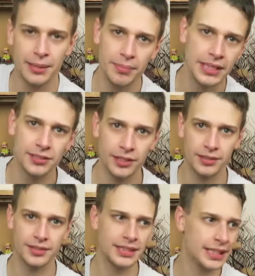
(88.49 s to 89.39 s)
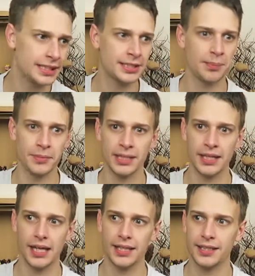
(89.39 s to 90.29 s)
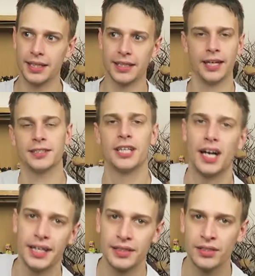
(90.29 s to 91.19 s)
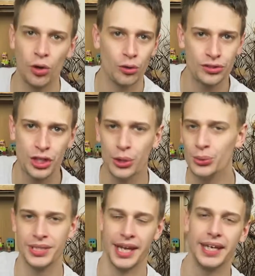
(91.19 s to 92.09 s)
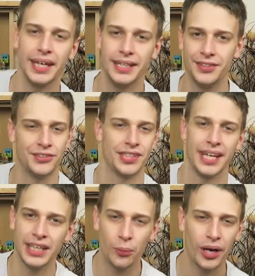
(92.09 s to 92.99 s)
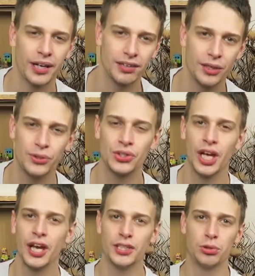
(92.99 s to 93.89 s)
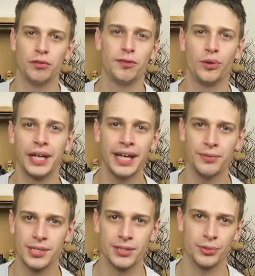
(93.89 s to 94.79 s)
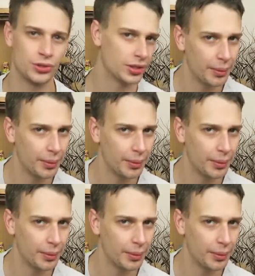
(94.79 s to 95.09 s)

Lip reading: it means I need something like a Titan or two 1080s to get anywhere close to a 4K resolution.